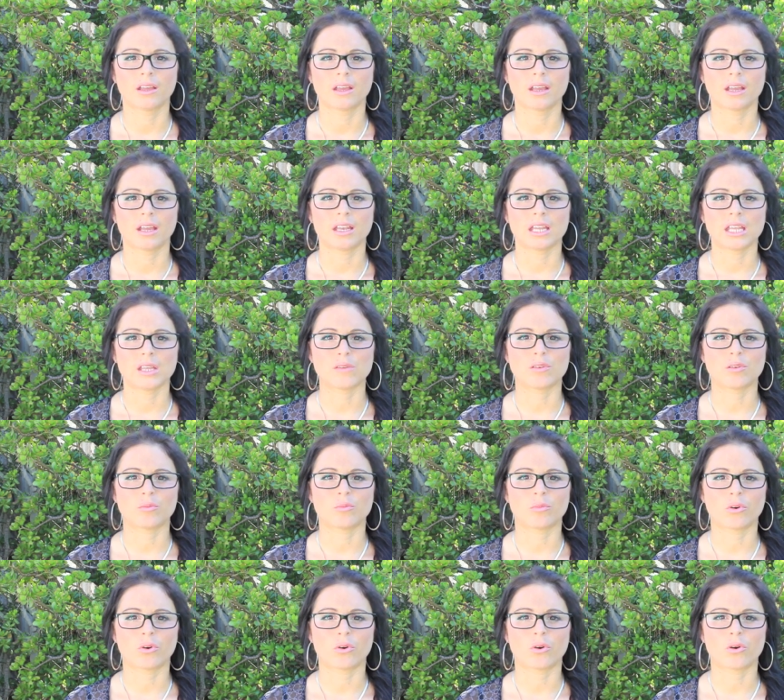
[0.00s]
and even
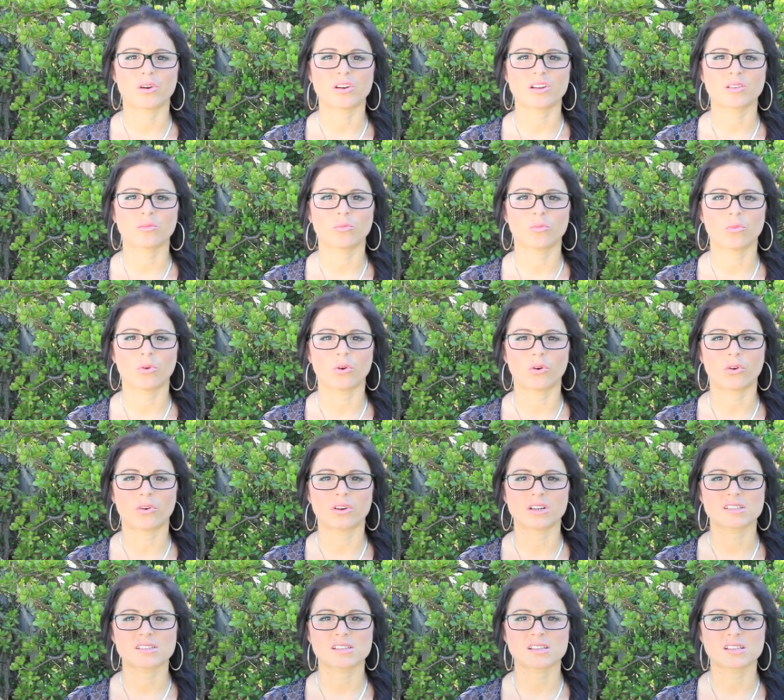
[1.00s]
more and more
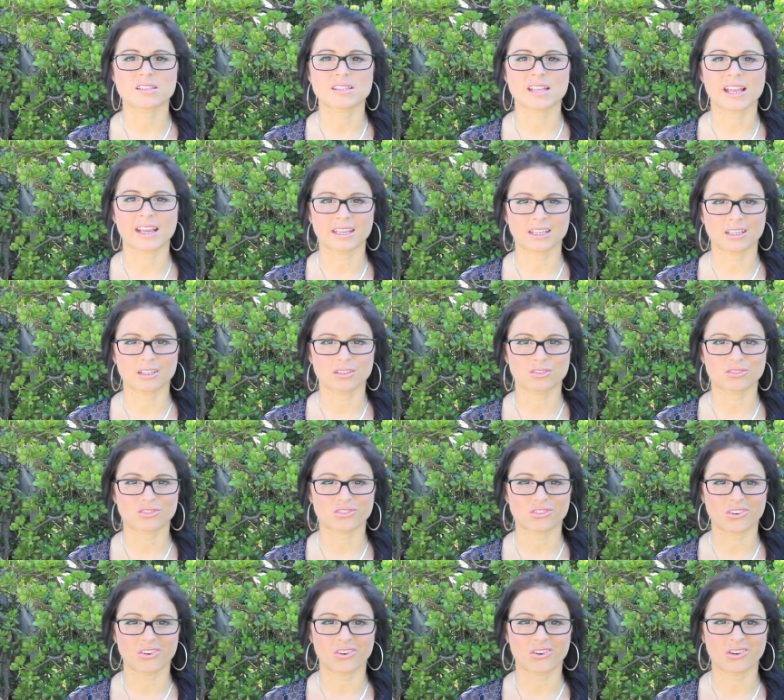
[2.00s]
as the sun gets
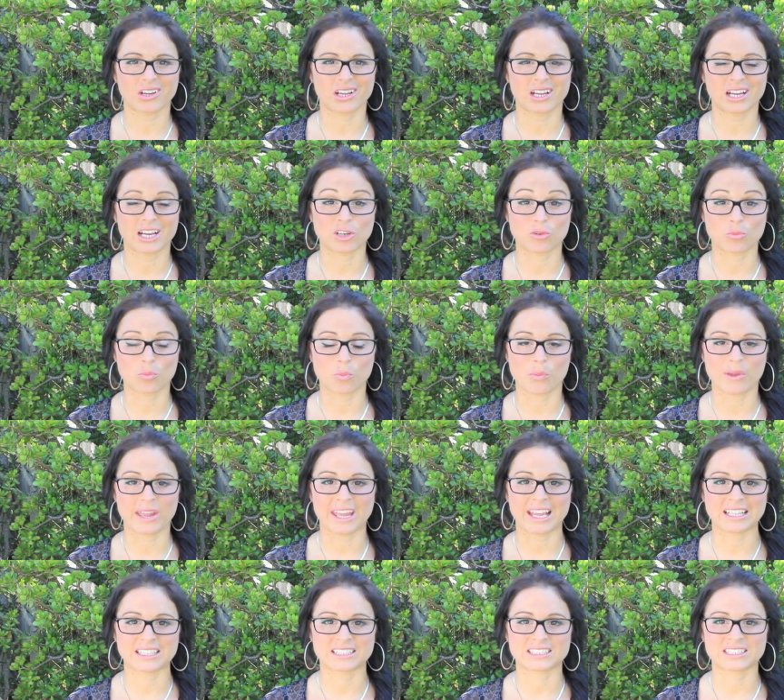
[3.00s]
stronger, it
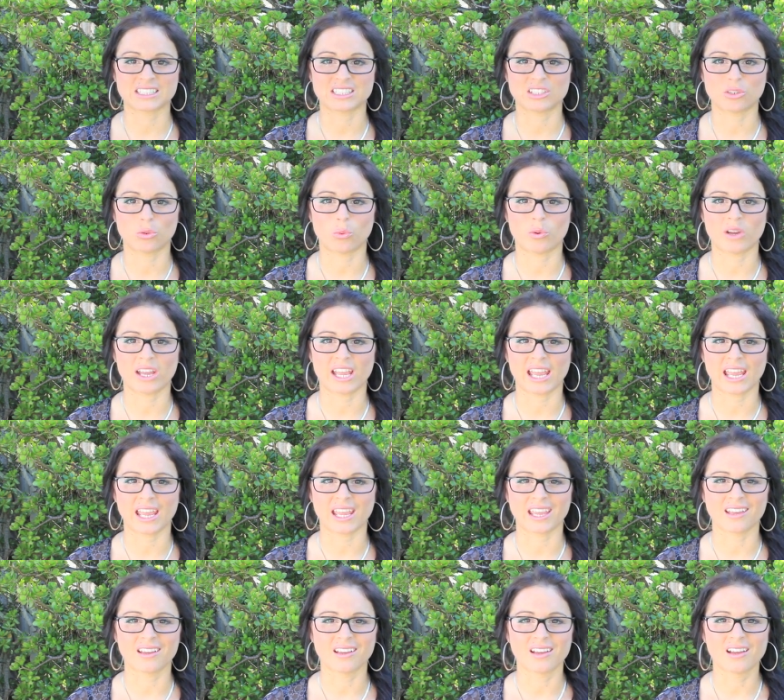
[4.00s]
melts it
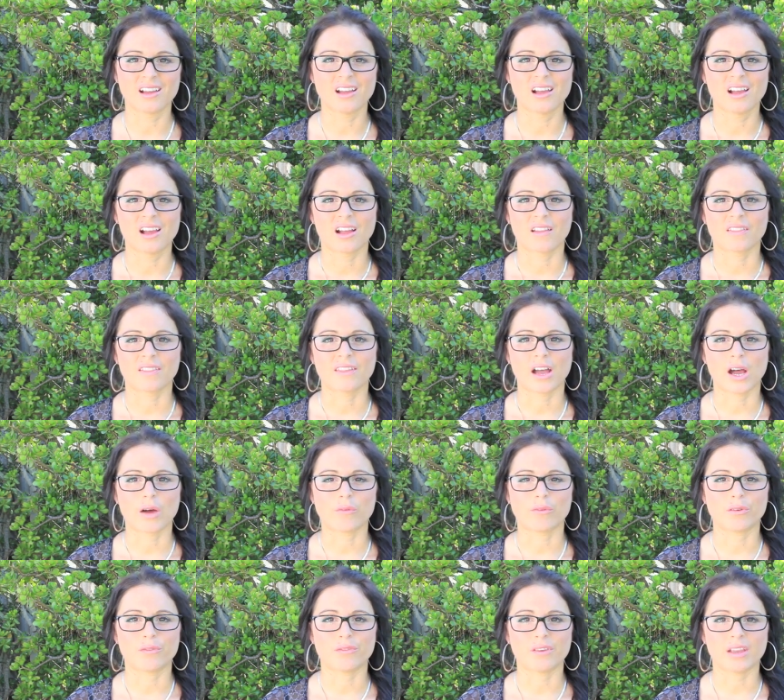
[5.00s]
away. Now
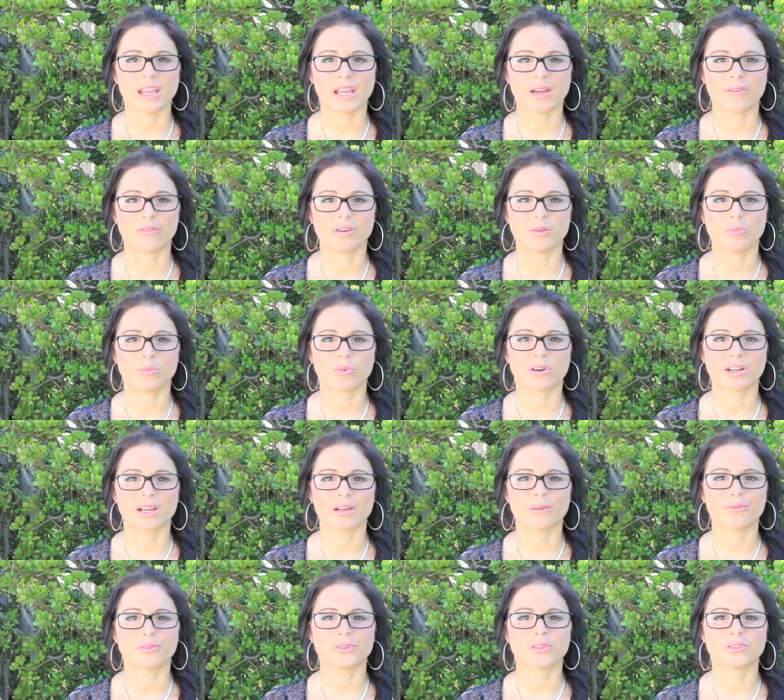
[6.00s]
with every
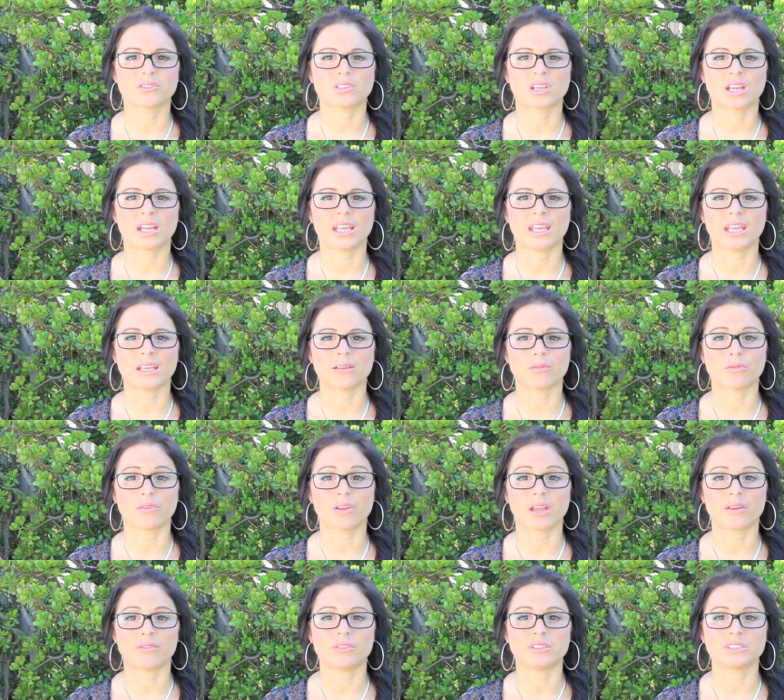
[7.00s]
breath you take, with
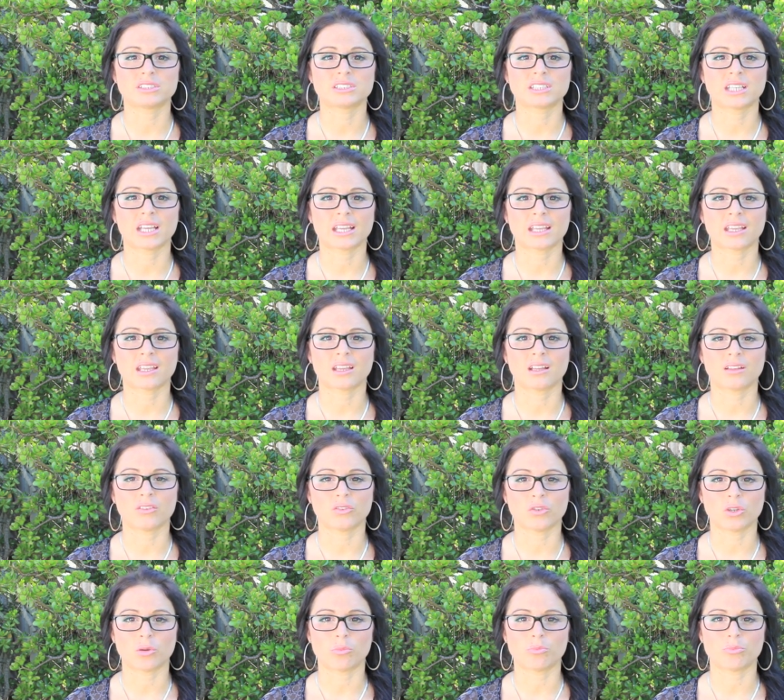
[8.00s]
every
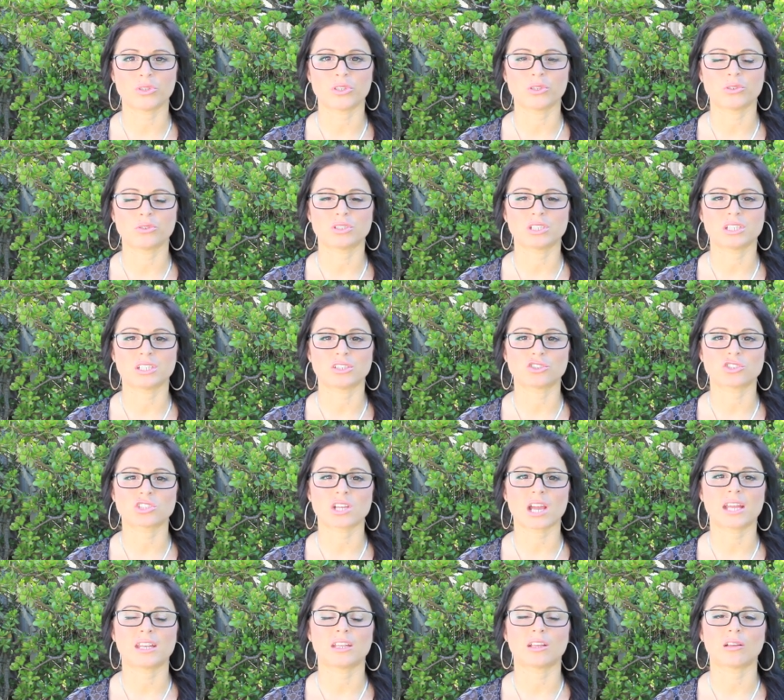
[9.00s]
second, your beauty is
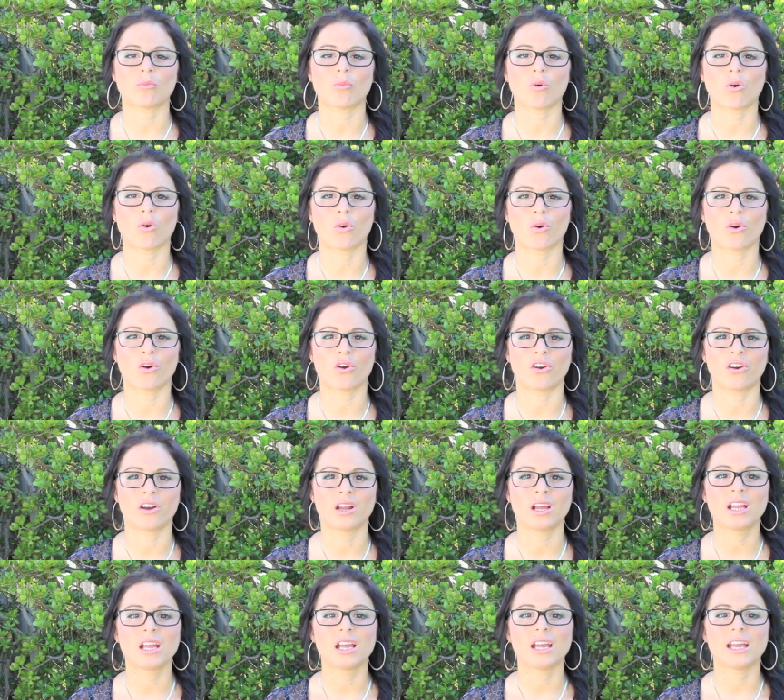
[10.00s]
shining more
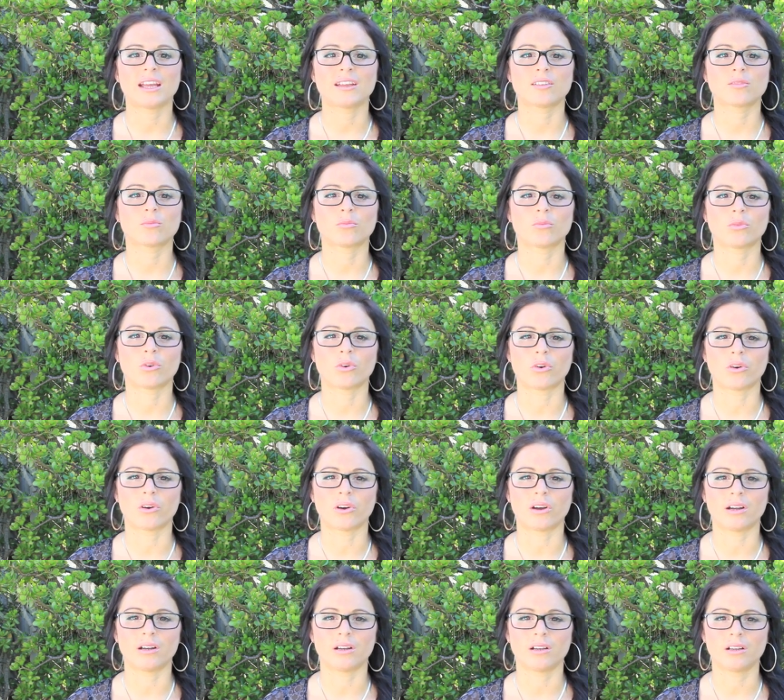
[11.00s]
and
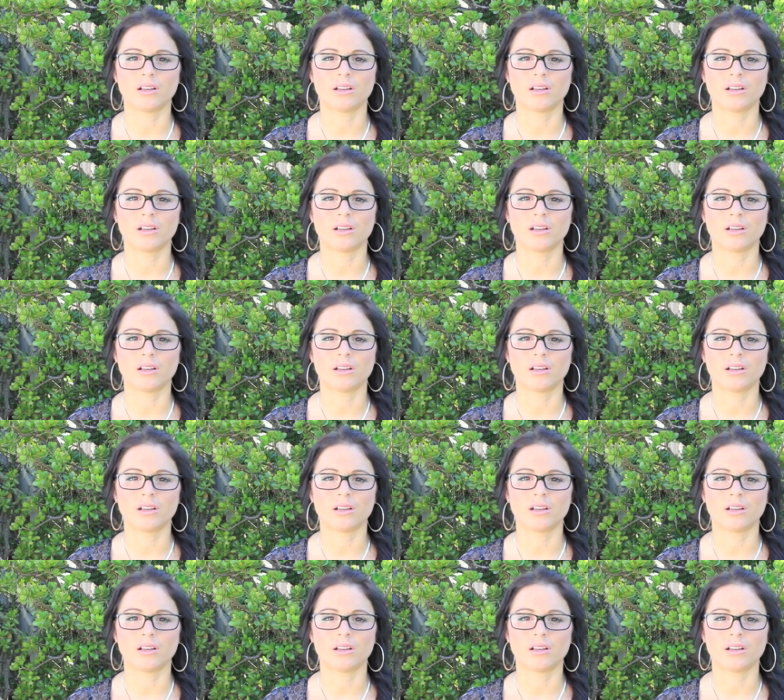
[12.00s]
more.